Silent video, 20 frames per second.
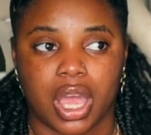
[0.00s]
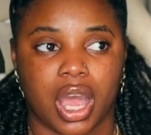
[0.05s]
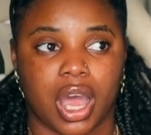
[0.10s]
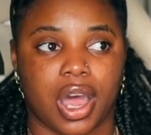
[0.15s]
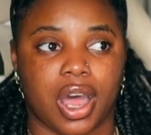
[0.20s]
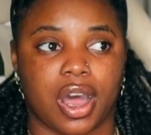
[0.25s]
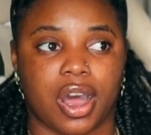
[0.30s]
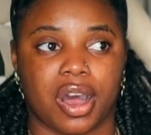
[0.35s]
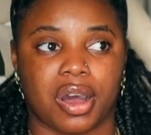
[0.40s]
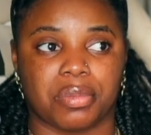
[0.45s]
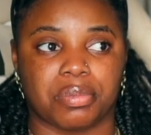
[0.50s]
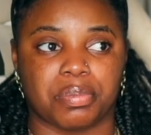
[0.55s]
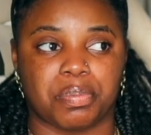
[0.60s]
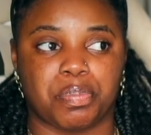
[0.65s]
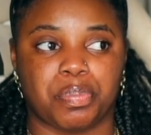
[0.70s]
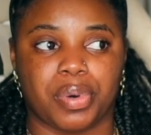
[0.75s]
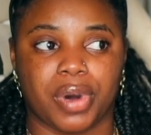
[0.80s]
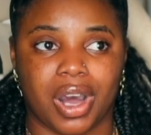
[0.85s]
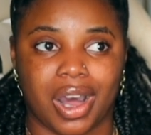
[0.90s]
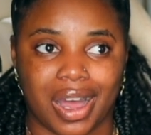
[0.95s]

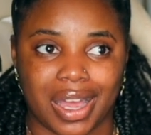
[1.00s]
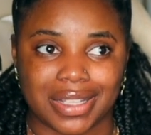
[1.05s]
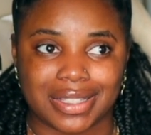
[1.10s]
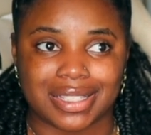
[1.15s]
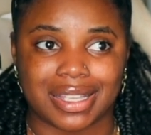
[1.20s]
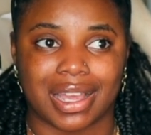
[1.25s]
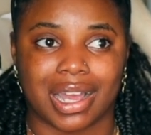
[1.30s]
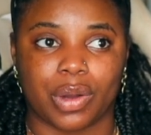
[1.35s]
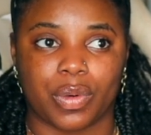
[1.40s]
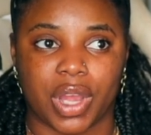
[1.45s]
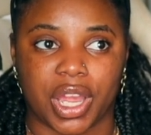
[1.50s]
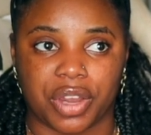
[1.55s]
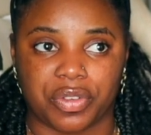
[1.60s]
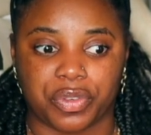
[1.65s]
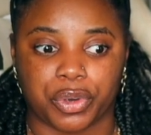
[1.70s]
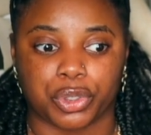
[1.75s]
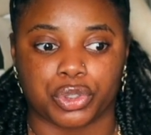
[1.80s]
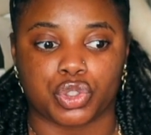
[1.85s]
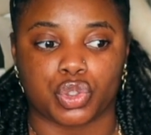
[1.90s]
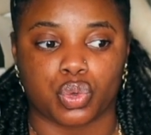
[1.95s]
But
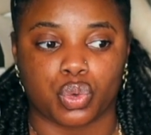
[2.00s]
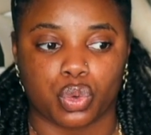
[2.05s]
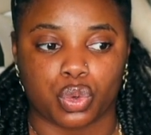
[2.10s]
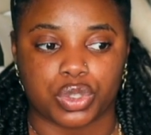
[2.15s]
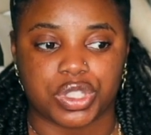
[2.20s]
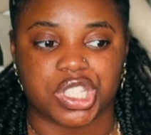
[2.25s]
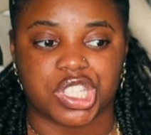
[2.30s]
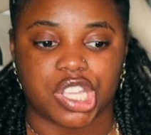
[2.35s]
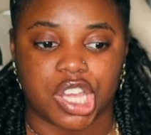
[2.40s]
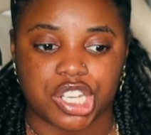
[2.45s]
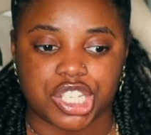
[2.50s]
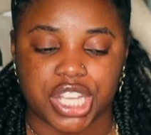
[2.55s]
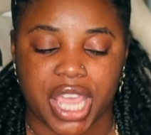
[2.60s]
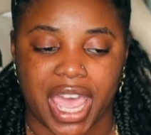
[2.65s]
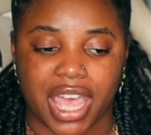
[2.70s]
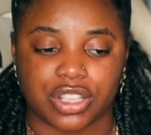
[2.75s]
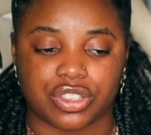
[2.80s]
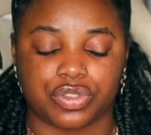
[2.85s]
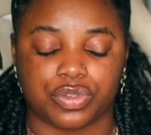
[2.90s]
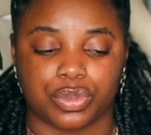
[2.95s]
however, tools such
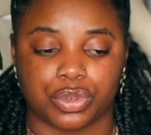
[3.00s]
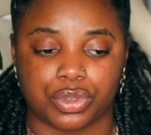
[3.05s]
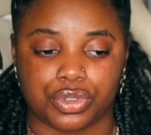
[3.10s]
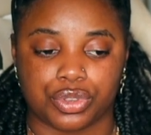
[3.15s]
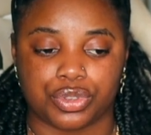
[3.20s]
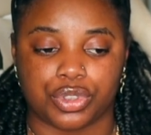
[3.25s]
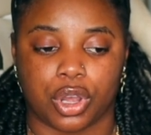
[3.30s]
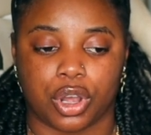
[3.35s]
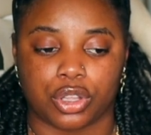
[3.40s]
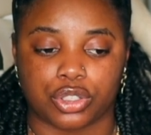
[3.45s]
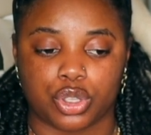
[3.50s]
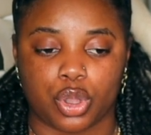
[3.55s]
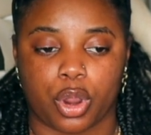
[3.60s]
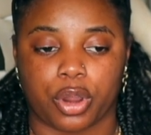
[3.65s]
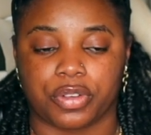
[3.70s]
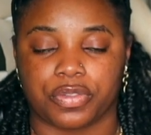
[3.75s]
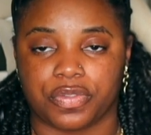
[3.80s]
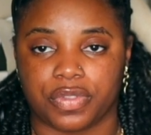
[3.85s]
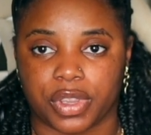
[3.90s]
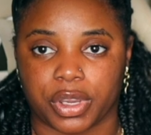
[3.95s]
as voodoo dolls
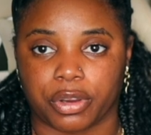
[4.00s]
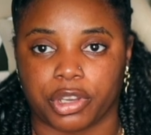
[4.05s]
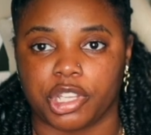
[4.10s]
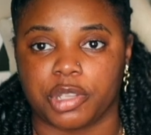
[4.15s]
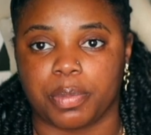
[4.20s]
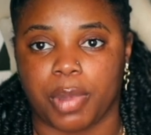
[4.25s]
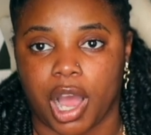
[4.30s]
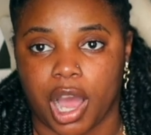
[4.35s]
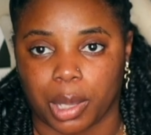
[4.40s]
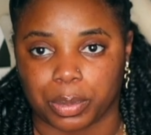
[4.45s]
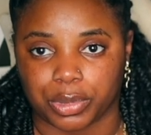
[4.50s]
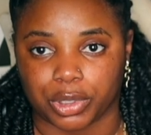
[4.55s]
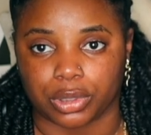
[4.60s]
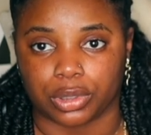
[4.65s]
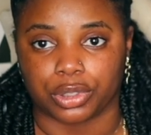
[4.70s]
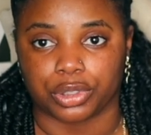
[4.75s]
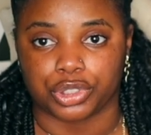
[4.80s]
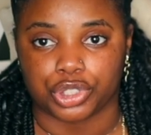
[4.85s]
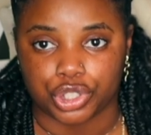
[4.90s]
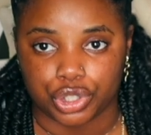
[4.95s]
are a very
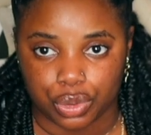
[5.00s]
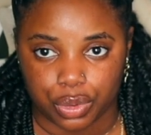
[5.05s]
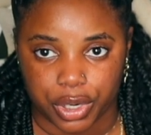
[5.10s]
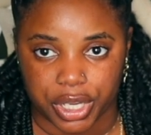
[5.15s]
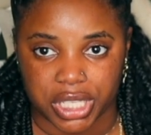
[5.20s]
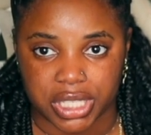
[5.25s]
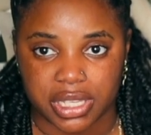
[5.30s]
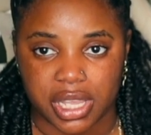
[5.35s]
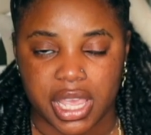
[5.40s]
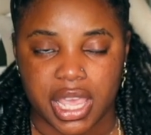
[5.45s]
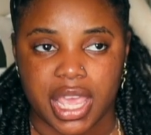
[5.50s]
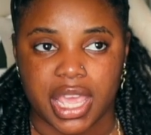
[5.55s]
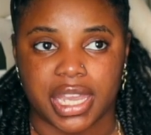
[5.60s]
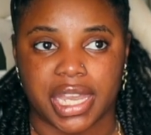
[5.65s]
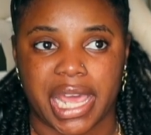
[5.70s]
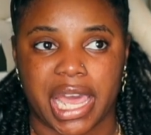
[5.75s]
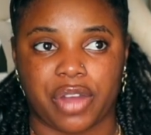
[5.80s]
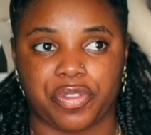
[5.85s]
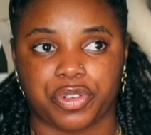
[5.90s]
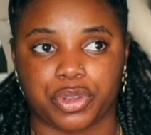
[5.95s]
popular choice.
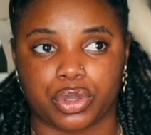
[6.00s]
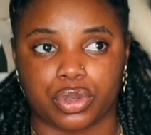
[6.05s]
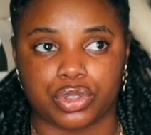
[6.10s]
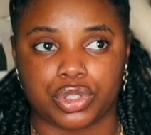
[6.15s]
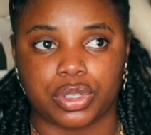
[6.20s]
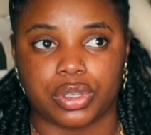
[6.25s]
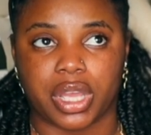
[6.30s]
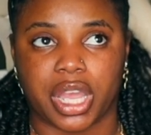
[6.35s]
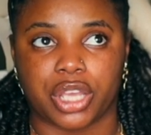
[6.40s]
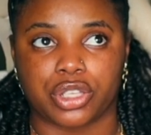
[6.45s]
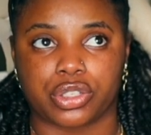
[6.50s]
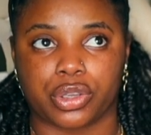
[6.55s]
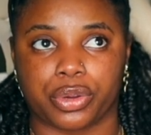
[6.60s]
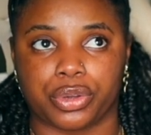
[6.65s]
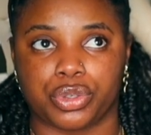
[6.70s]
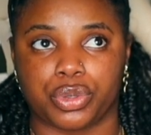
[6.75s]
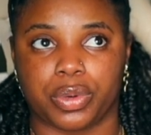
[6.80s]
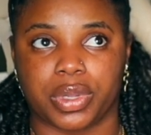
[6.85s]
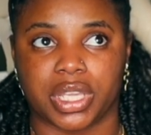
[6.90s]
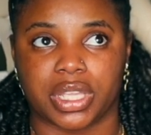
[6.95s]
Now, for those of you guys who
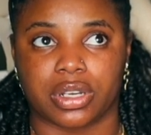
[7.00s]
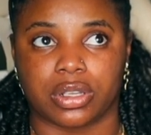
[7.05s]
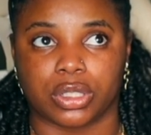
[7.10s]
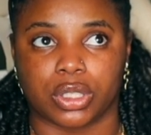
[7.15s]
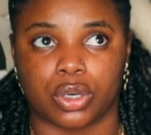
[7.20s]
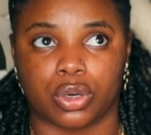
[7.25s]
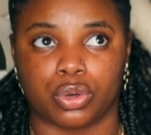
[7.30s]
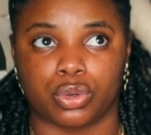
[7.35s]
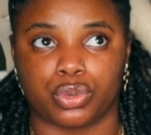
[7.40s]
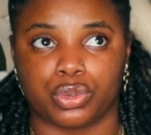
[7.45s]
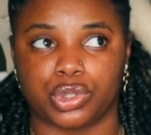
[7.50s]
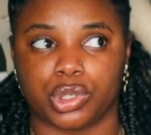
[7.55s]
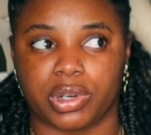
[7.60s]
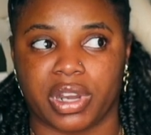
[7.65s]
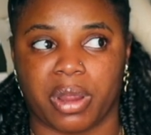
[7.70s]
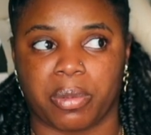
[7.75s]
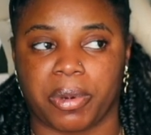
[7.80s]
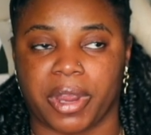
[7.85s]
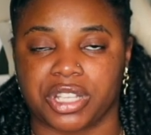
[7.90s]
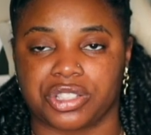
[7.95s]
are doing it alone, who don't
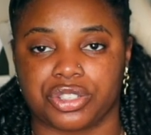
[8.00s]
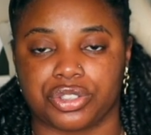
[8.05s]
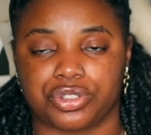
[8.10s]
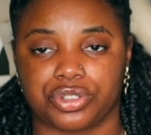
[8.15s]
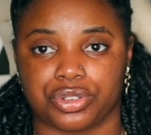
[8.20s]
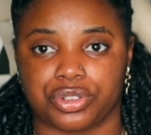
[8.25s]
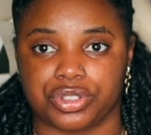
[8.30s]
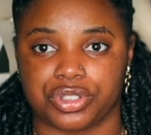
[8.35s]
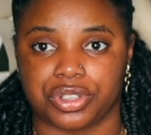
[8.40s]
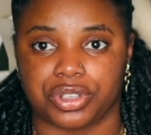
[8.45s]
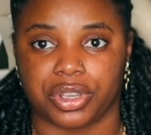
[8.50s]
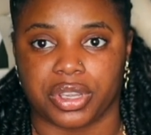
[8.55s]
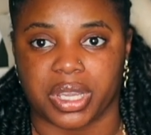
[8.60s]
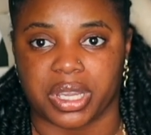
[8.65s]
have practitioners in your